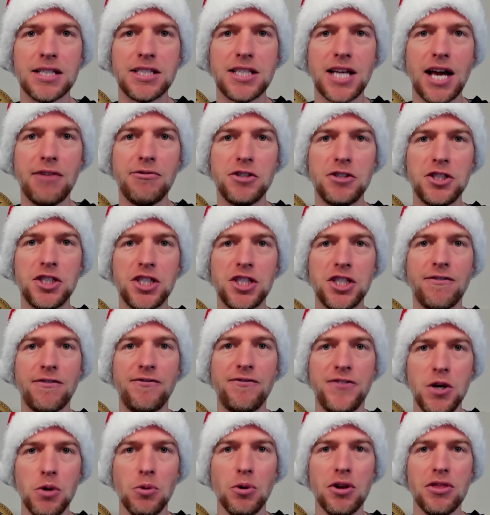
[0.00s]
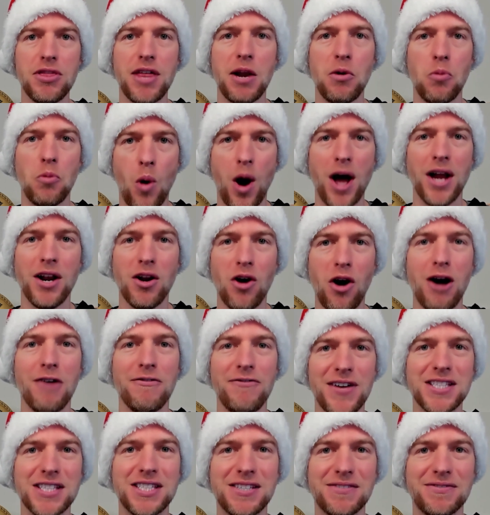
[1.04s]
that's averaging fewer than 1
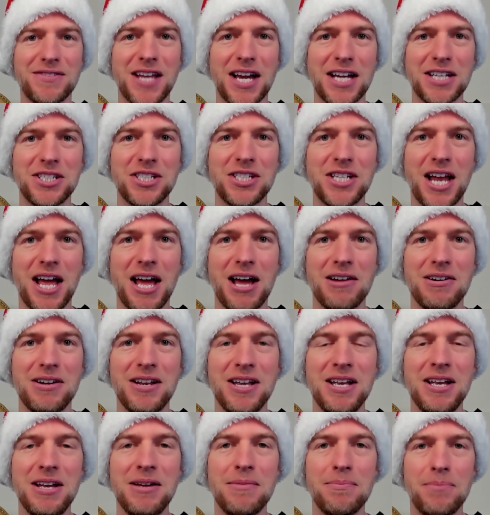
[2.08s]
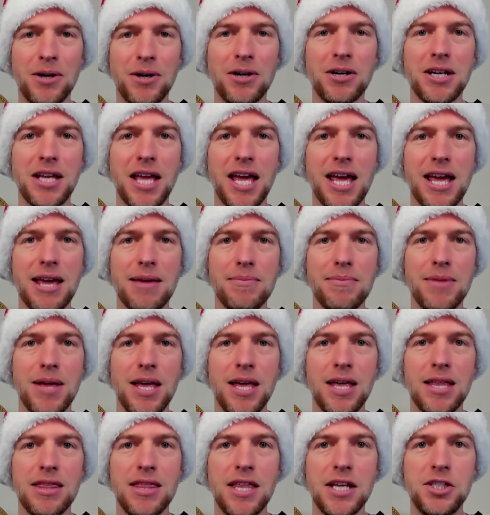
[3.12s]
offensive touchdown per game.
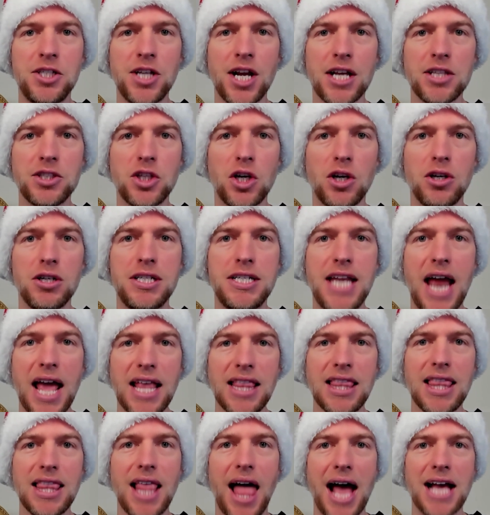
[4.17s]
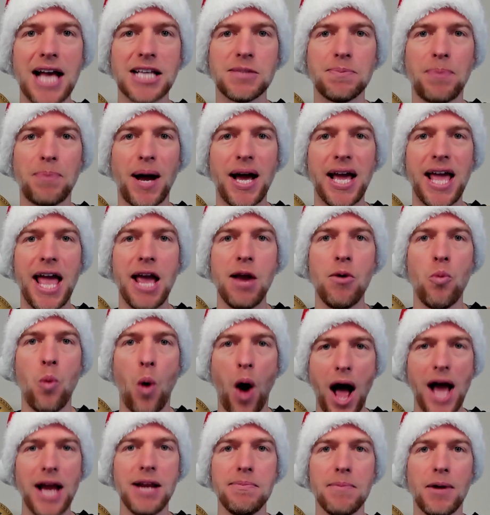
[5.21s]
The Jets are dead last by a
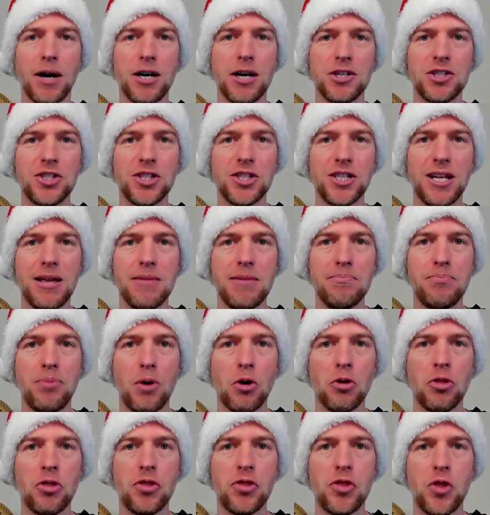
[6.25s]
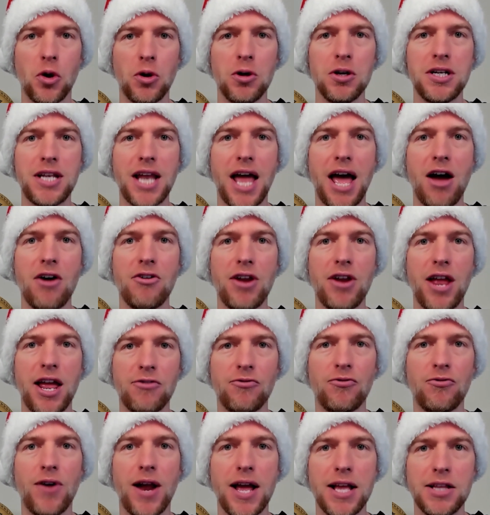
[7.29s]
wide margin in both third down
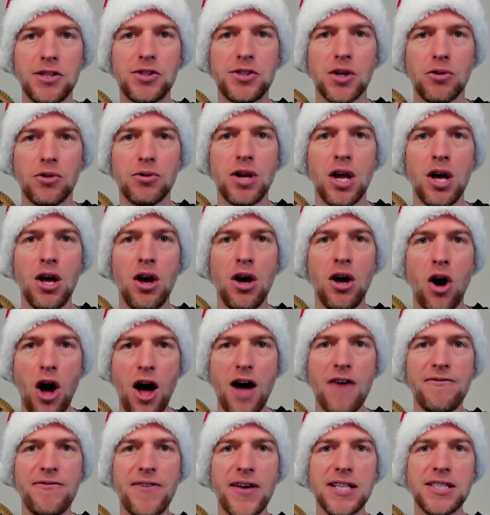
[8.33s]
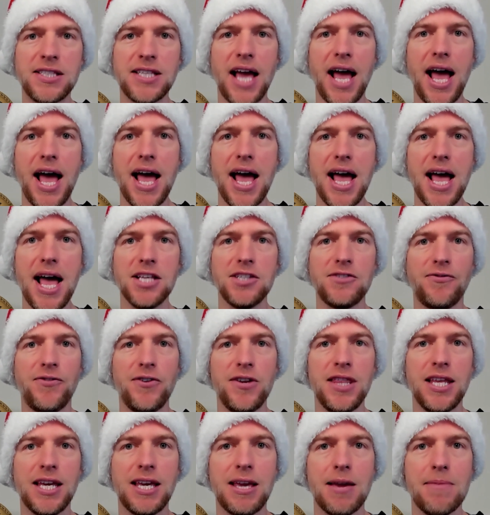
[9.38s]
and red zone offense. As
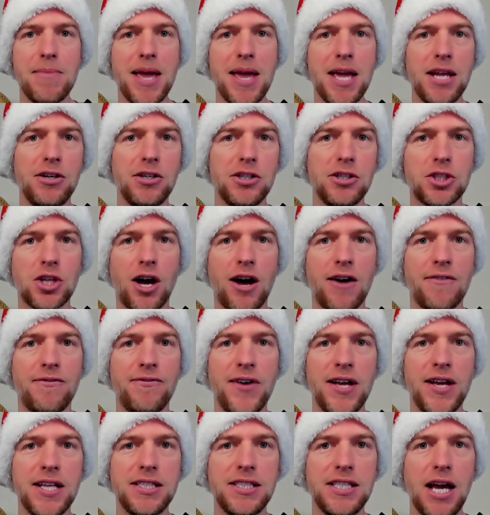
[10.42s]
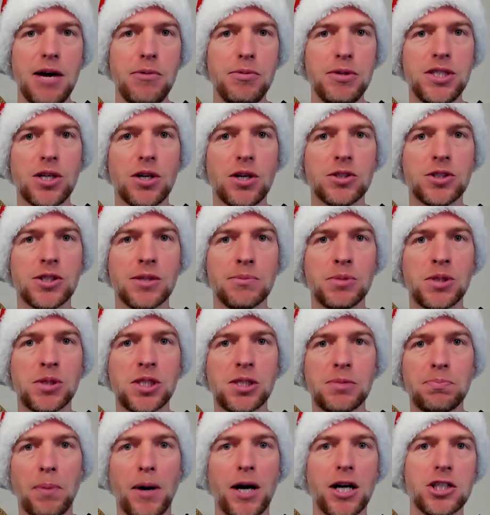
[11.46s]
for the Commanders offense, yeah, we saw some
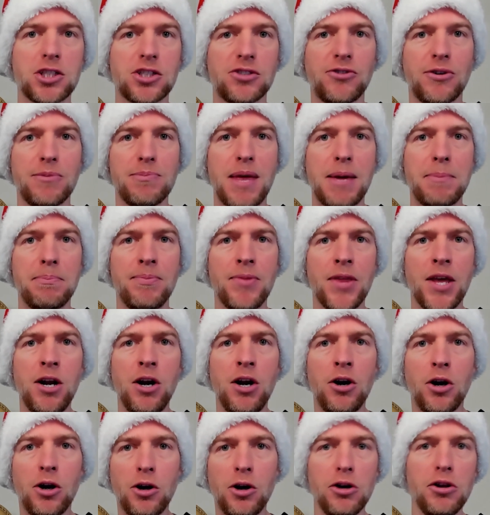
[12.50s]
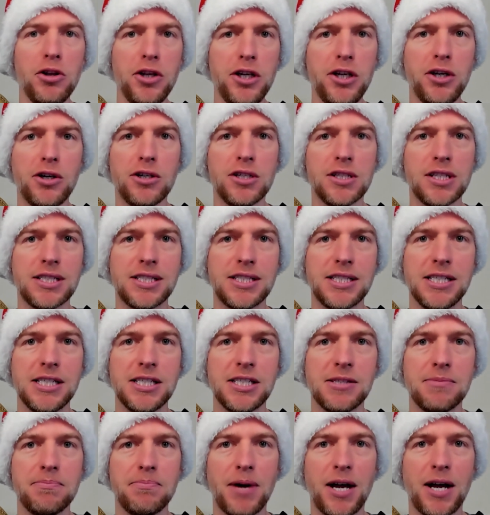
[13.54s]
sparks from them earlier in the
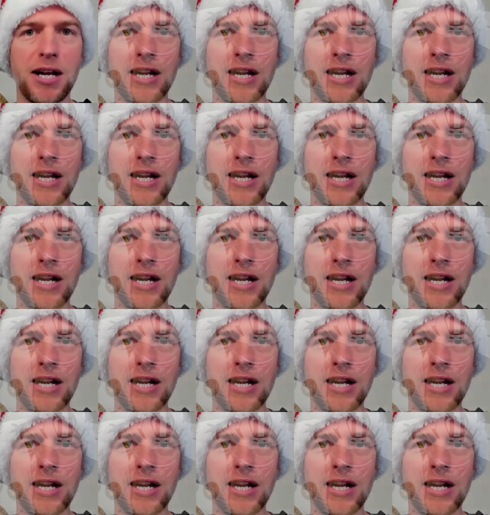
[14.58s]
season,